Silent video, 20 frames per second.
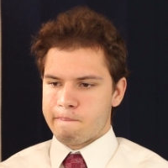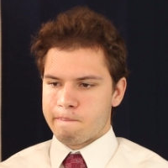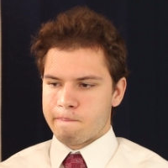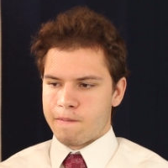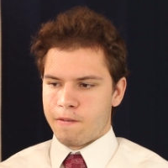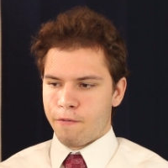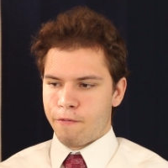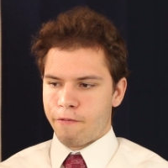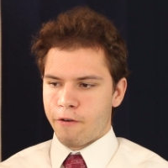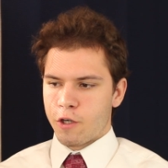
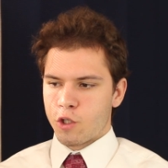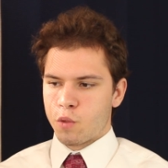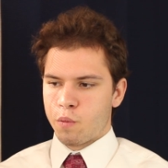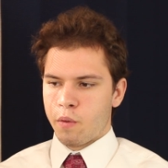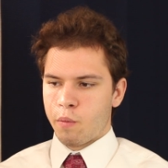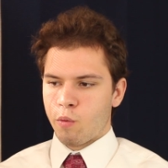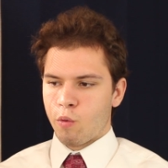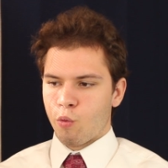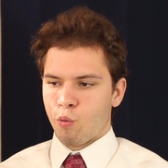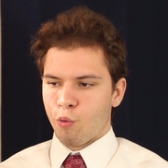The French
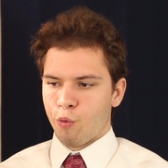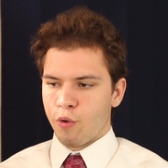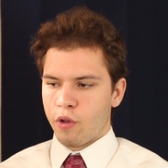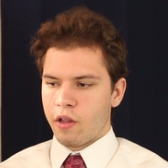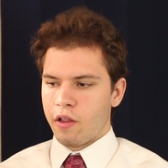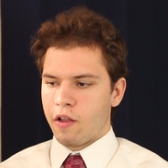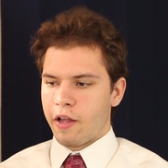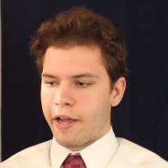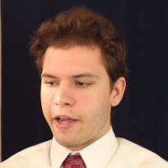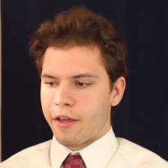people
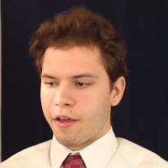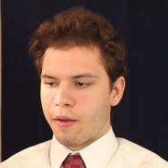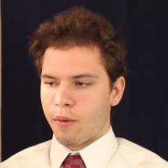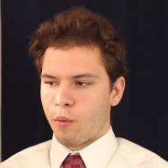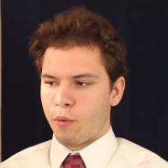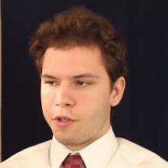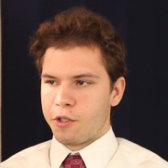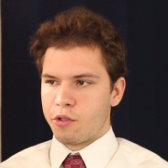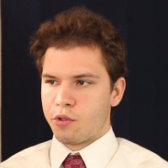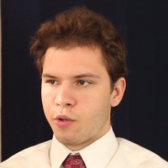really like
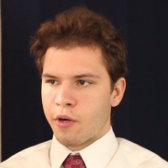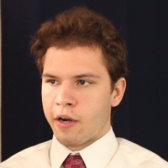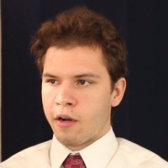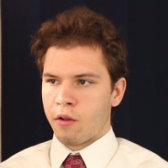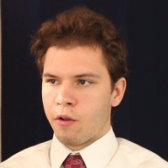it when you try